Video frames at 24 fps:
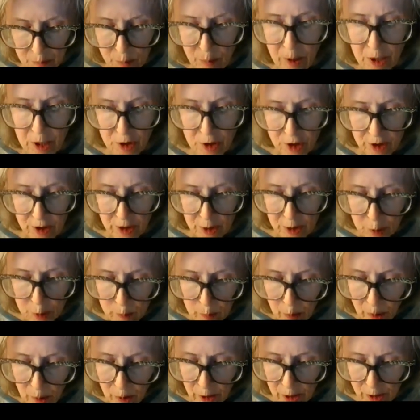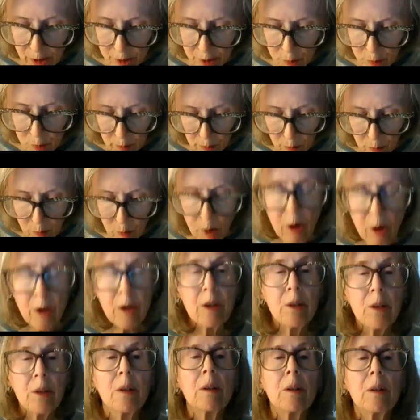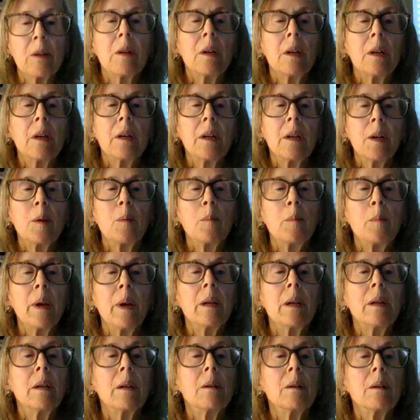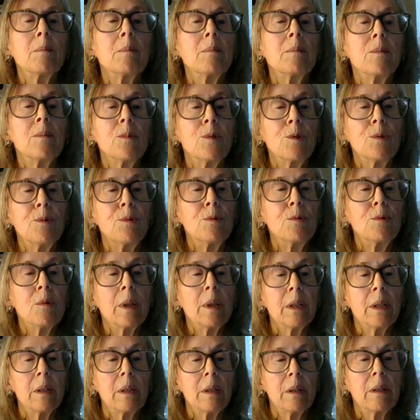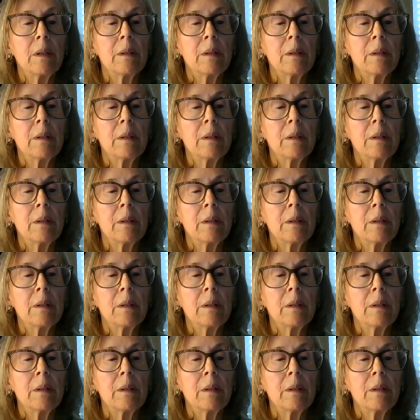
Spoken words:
brush his paws with water, beg him to drink.